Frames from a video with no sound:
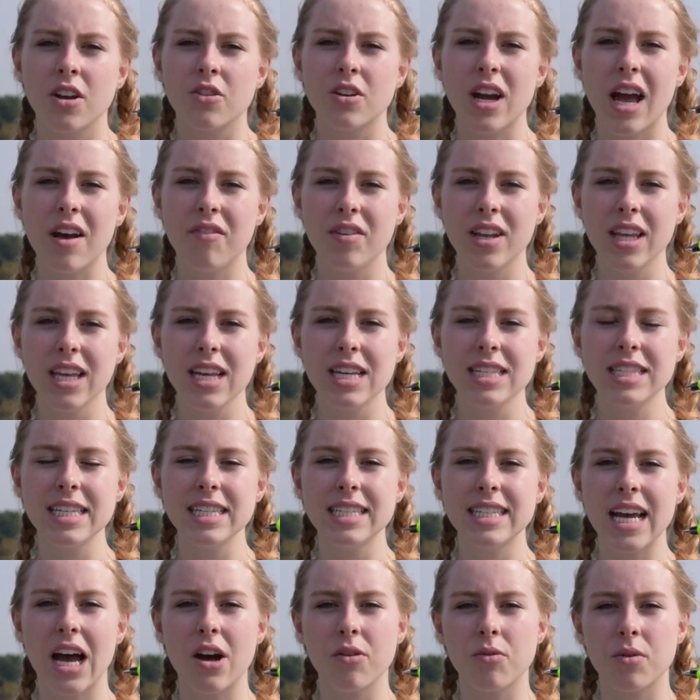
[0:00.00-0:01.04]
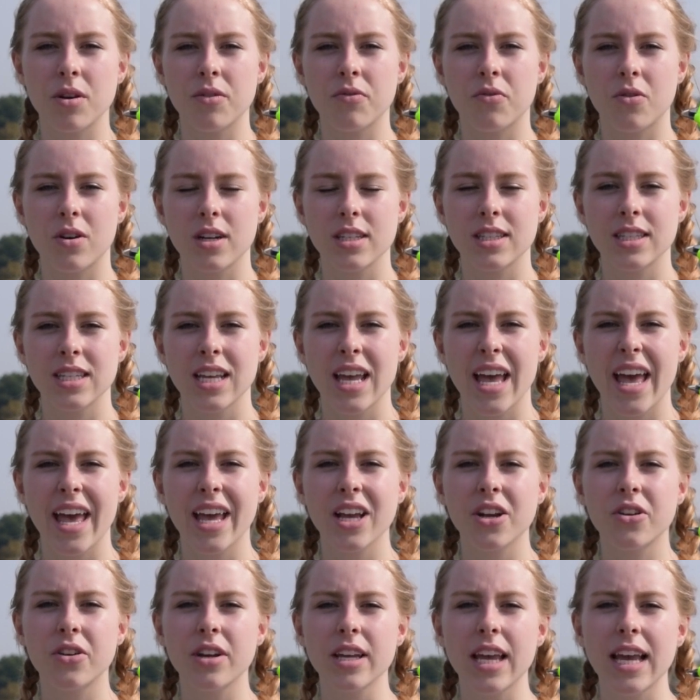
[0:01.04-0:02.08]
Gravity is a downward force
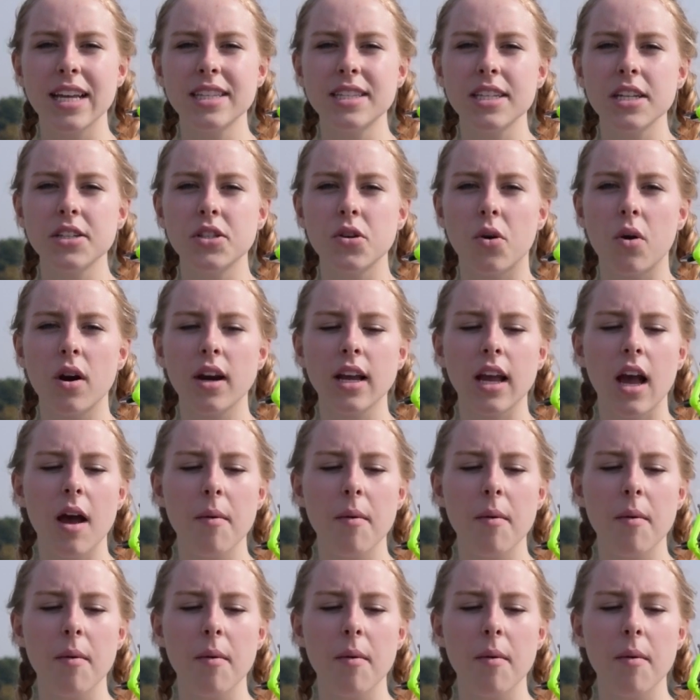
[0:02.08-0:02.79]
and creates a torque